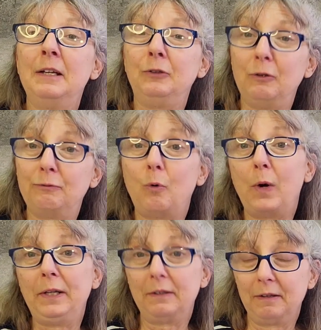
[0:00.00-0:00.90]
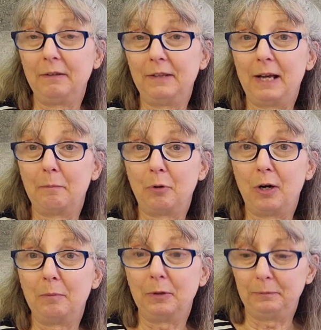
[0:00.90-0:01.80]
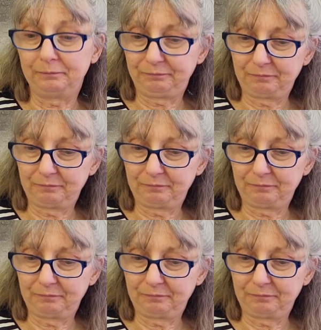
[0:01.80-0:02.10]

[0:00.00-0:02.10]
to avoid that problem.